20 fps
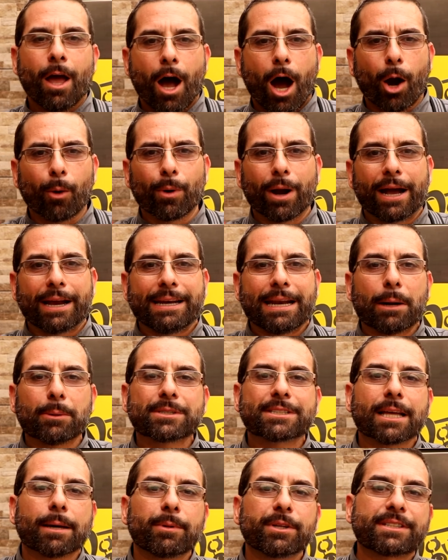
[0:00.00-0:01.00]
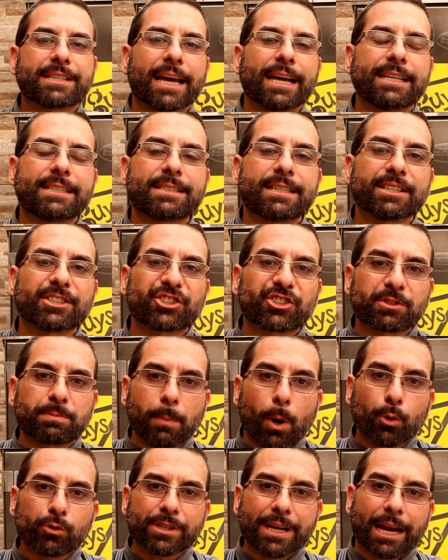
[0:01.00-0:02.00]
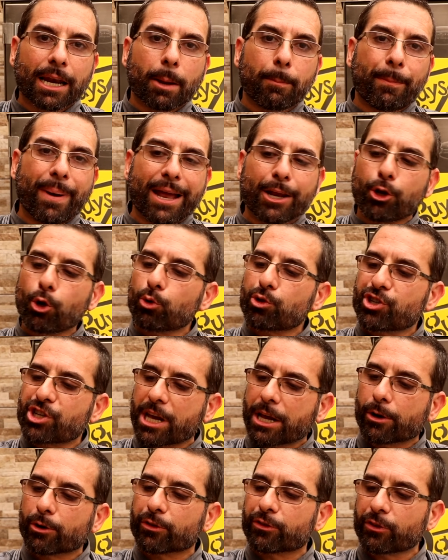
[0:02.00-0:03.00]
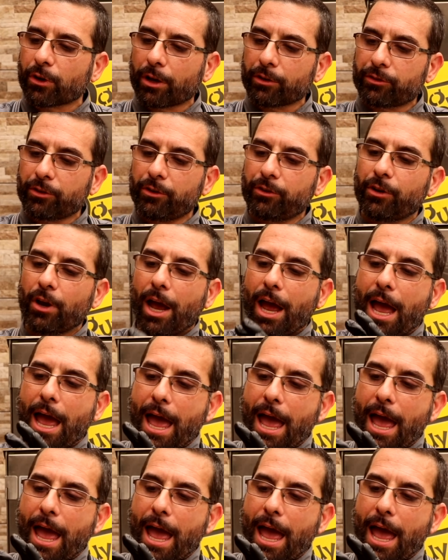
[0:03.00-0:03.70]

All right, now it's time to taste this smoked jalapeno cheddar sausage.